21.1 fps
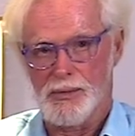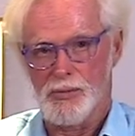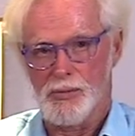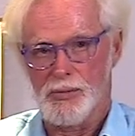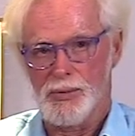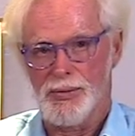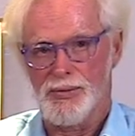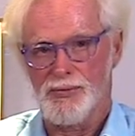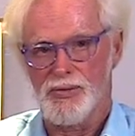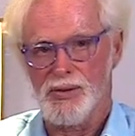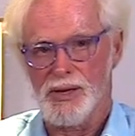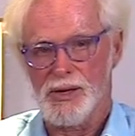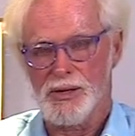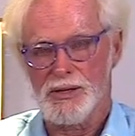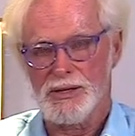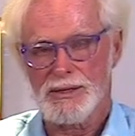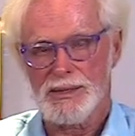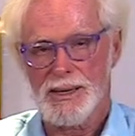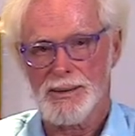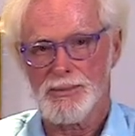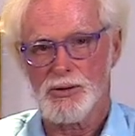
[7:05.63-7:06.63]
With
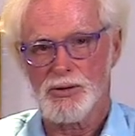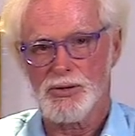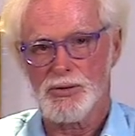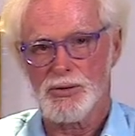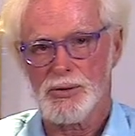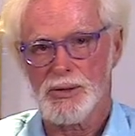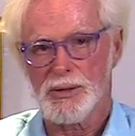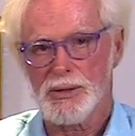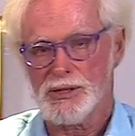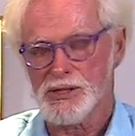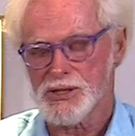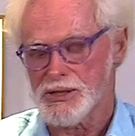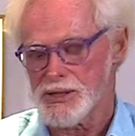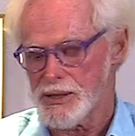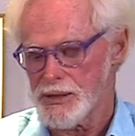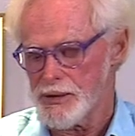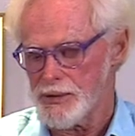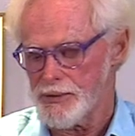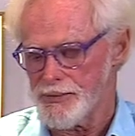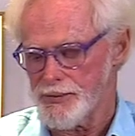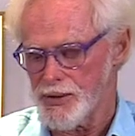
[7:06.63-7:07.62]
anytime you're doing
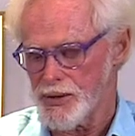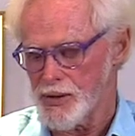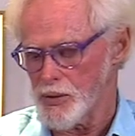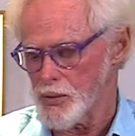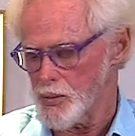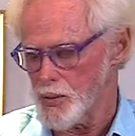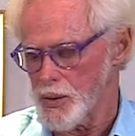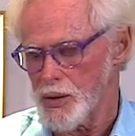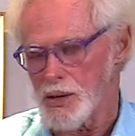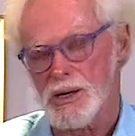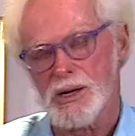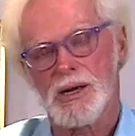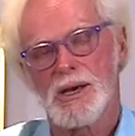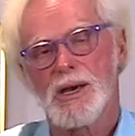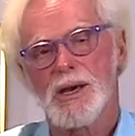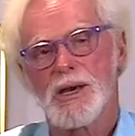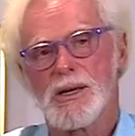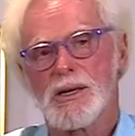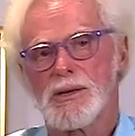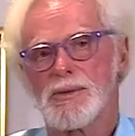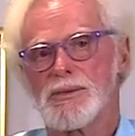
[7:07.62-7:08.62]
extended finger work,
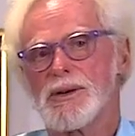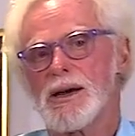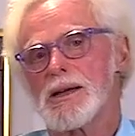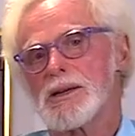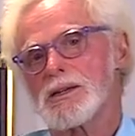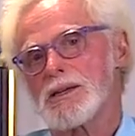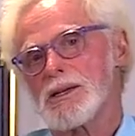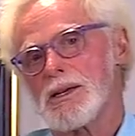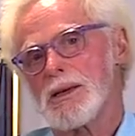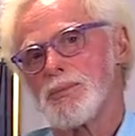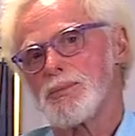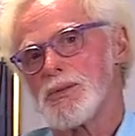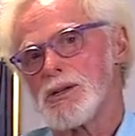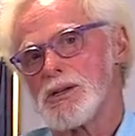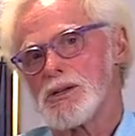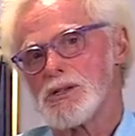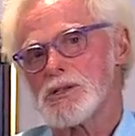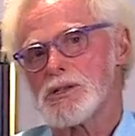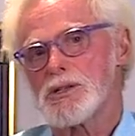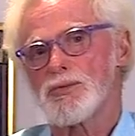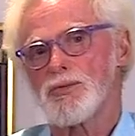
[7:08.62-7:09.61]
you've got to keep
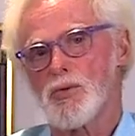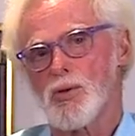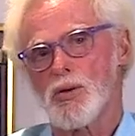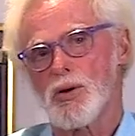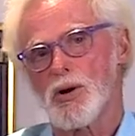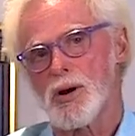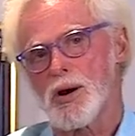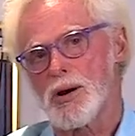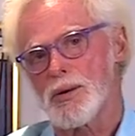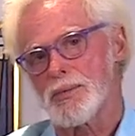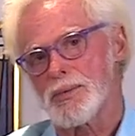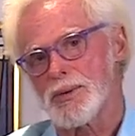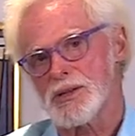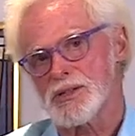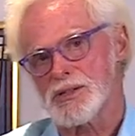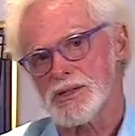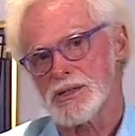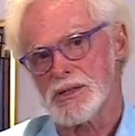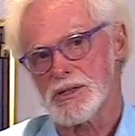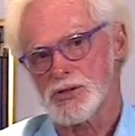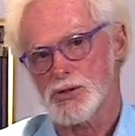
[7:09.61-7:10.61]
these forearm
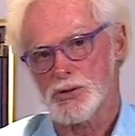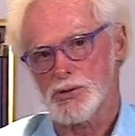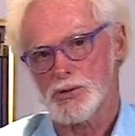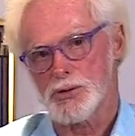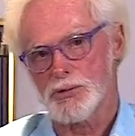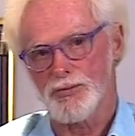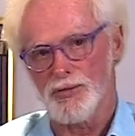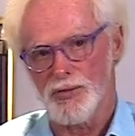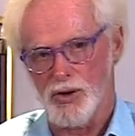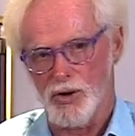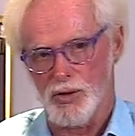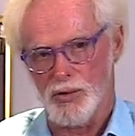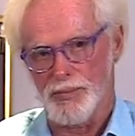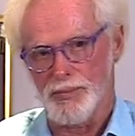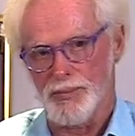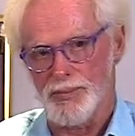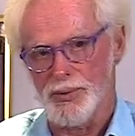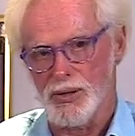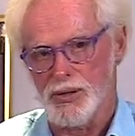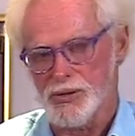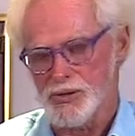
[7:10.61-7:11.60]
extensors
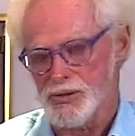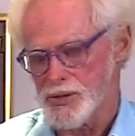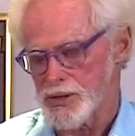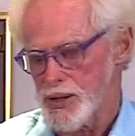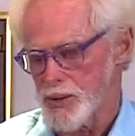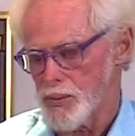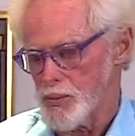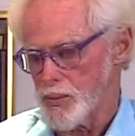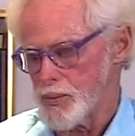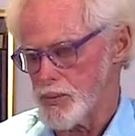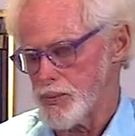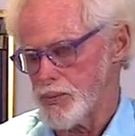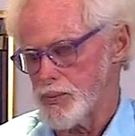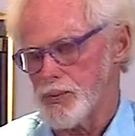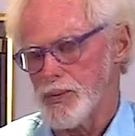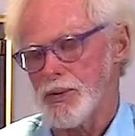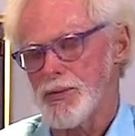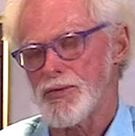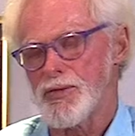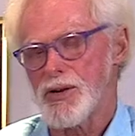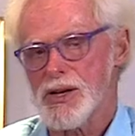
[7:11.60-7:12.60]
firm because they will
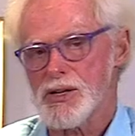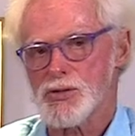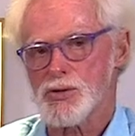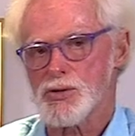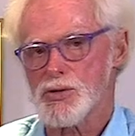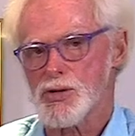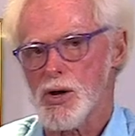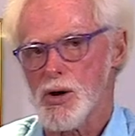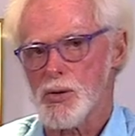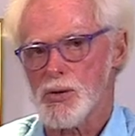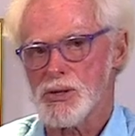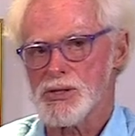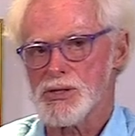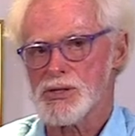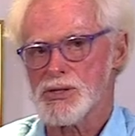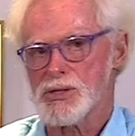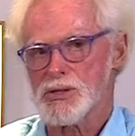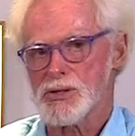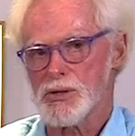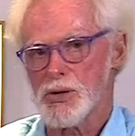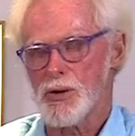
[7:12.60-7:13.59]
the flexors
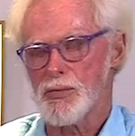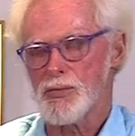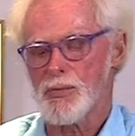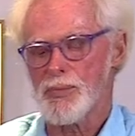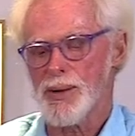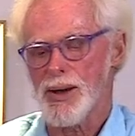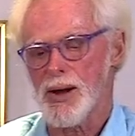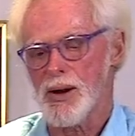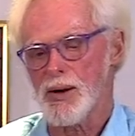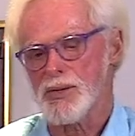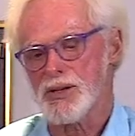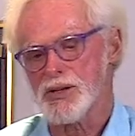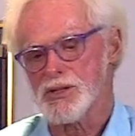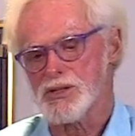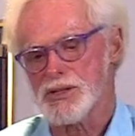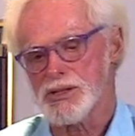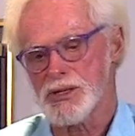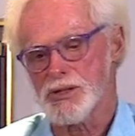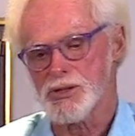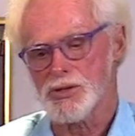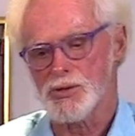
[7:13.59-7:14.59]
always overpower the
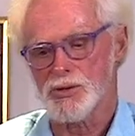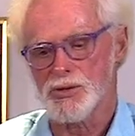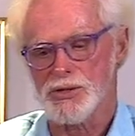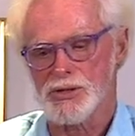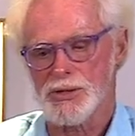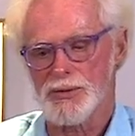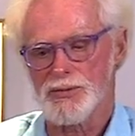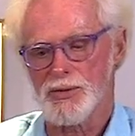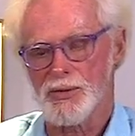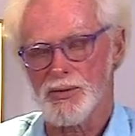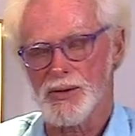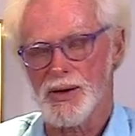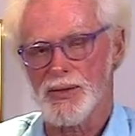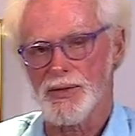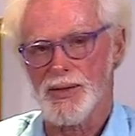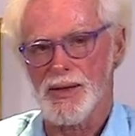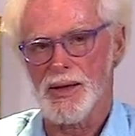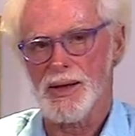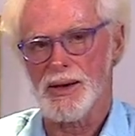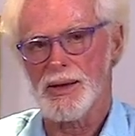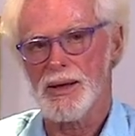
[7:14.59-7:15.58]
extensors, and if you've
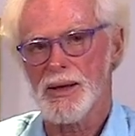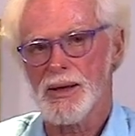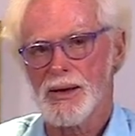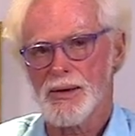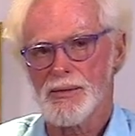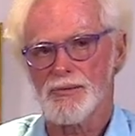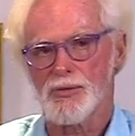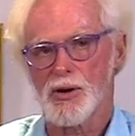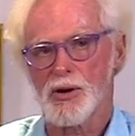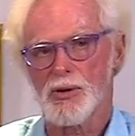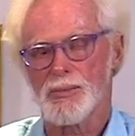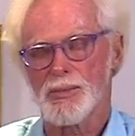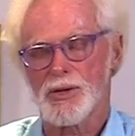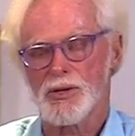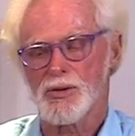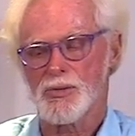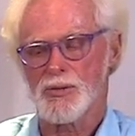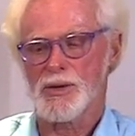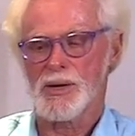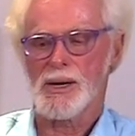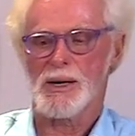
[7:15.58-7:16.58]
got that firm,
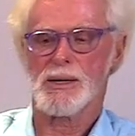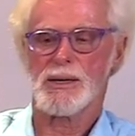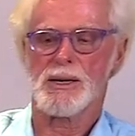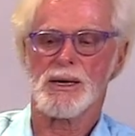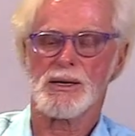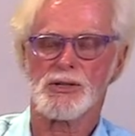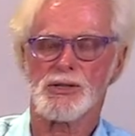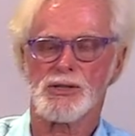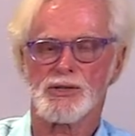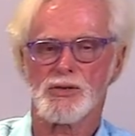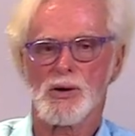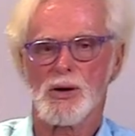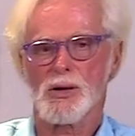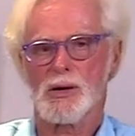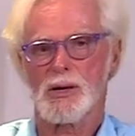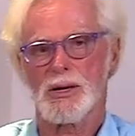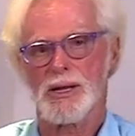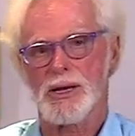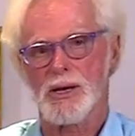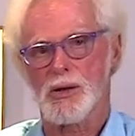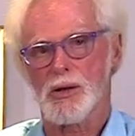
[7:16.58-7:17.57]
then you've got a nice
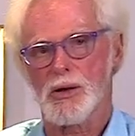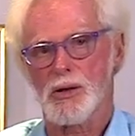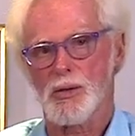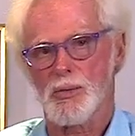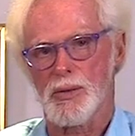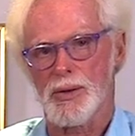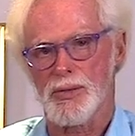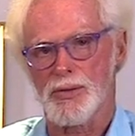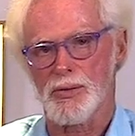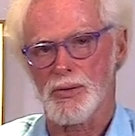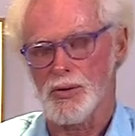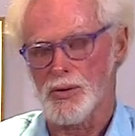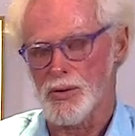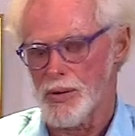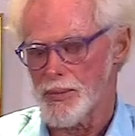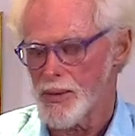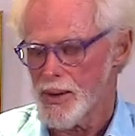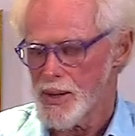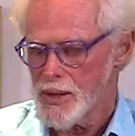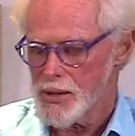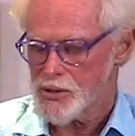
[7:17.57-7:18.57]
strong link all the way through your
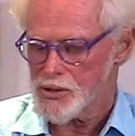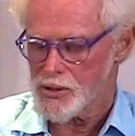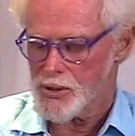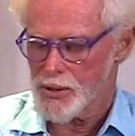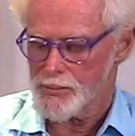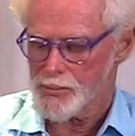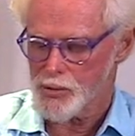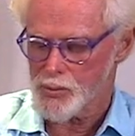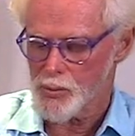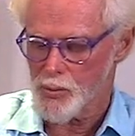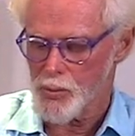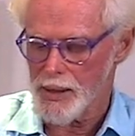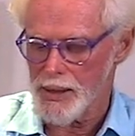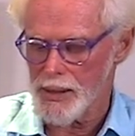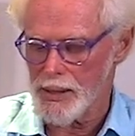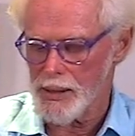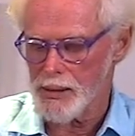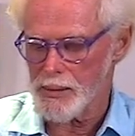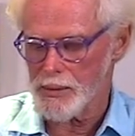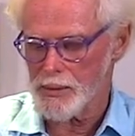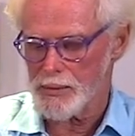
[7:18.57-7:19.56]
arm. So I'm just
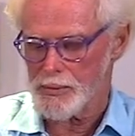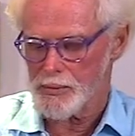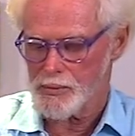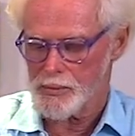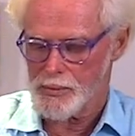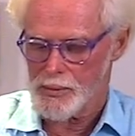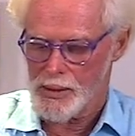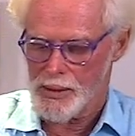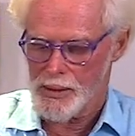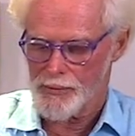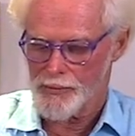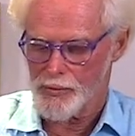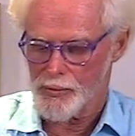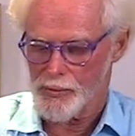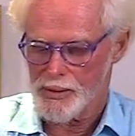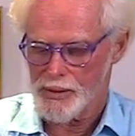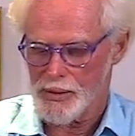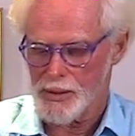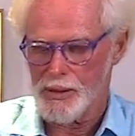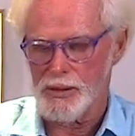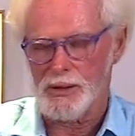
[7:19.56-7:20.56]
waiting uh, for
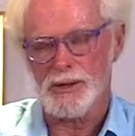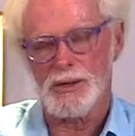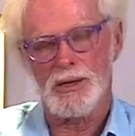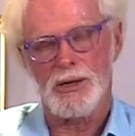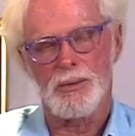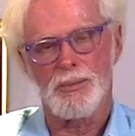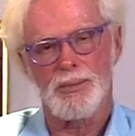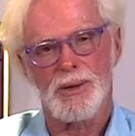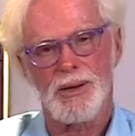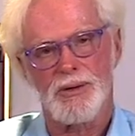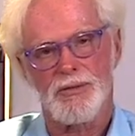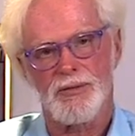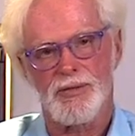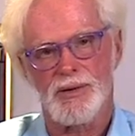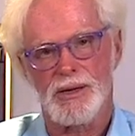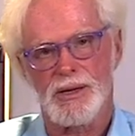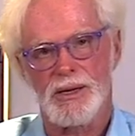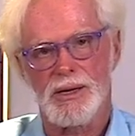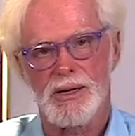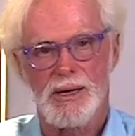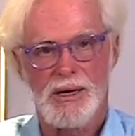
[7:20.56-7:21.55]
the, a little bit of
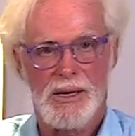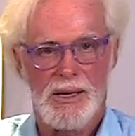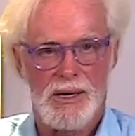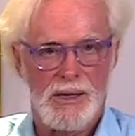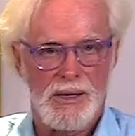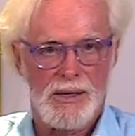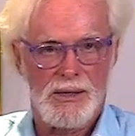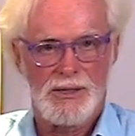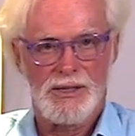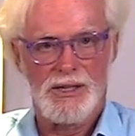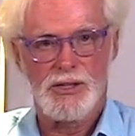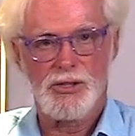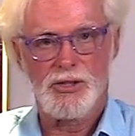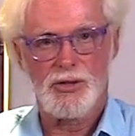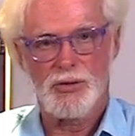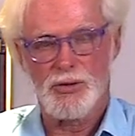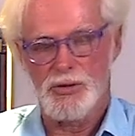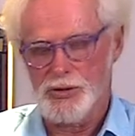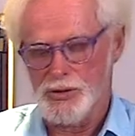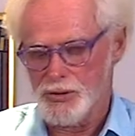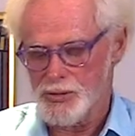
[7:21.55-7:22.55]
uh,
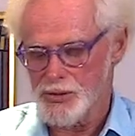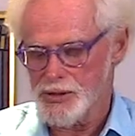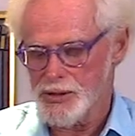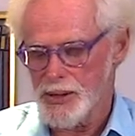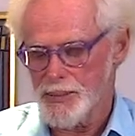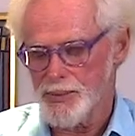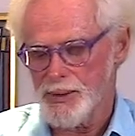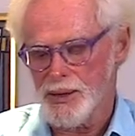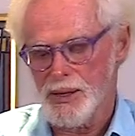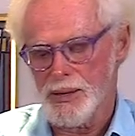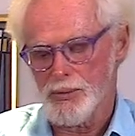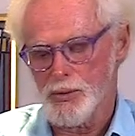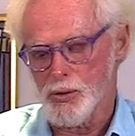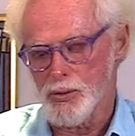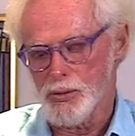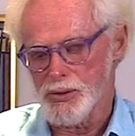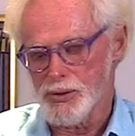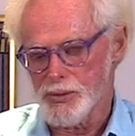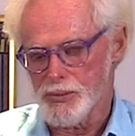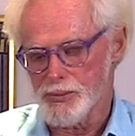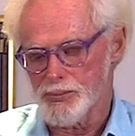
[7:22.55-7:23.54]
tissue to do something. I'm
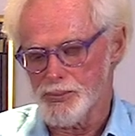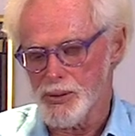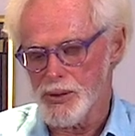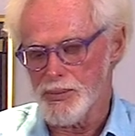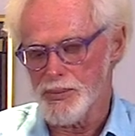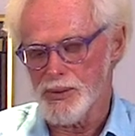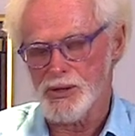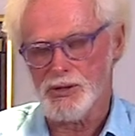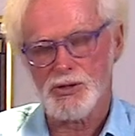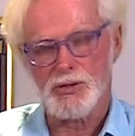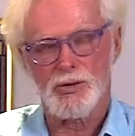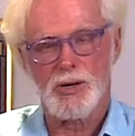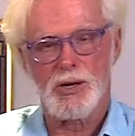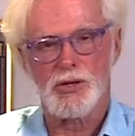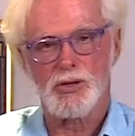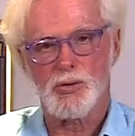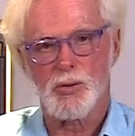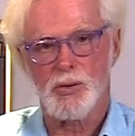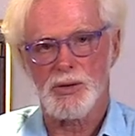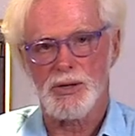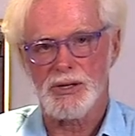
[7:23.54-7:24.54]
going pretty much
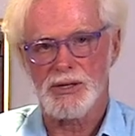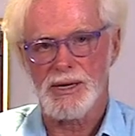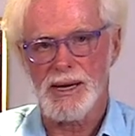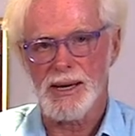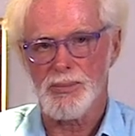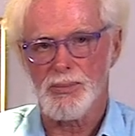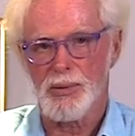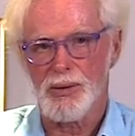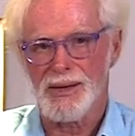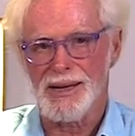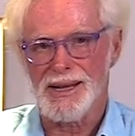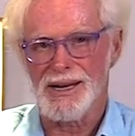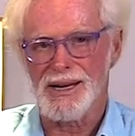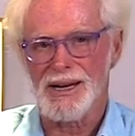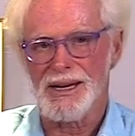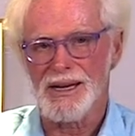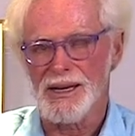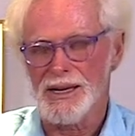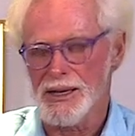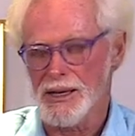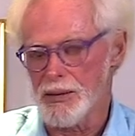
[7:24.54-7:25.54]
straight toward the table and
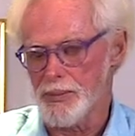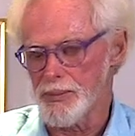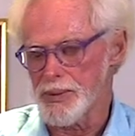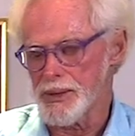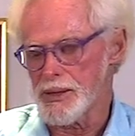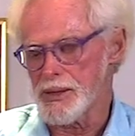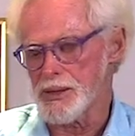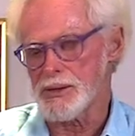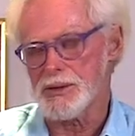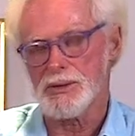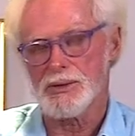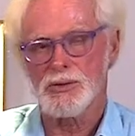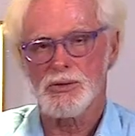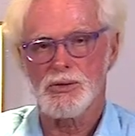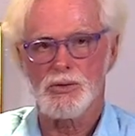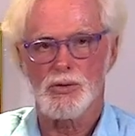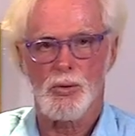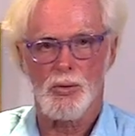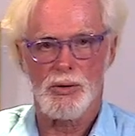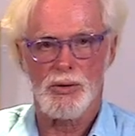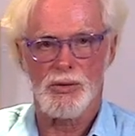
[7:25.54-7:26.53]
a little
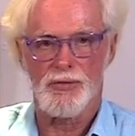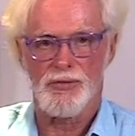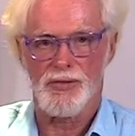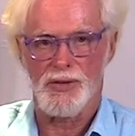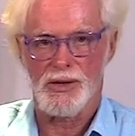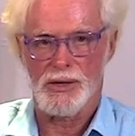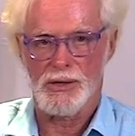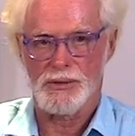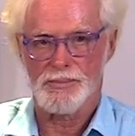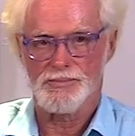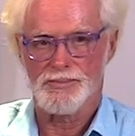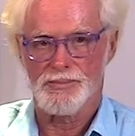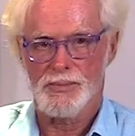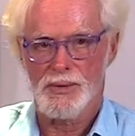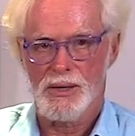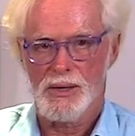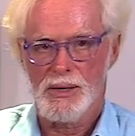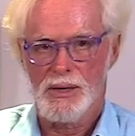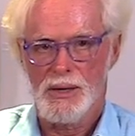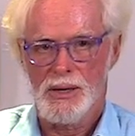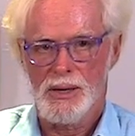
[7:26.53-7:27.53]
bit toward the feet,
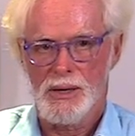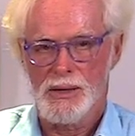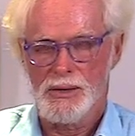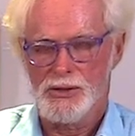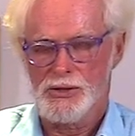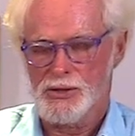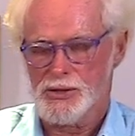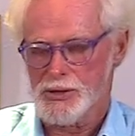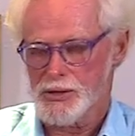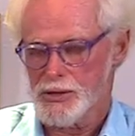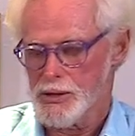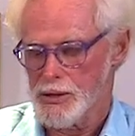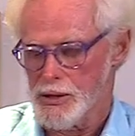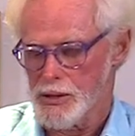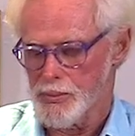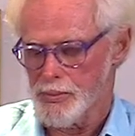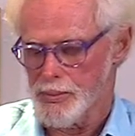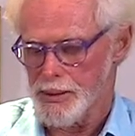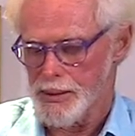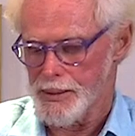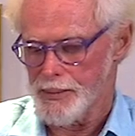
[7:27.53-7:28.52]
just a
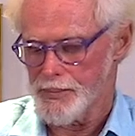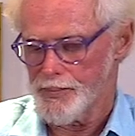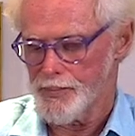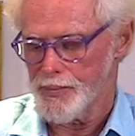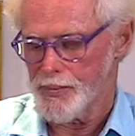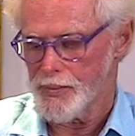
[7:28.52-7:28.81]
little bit.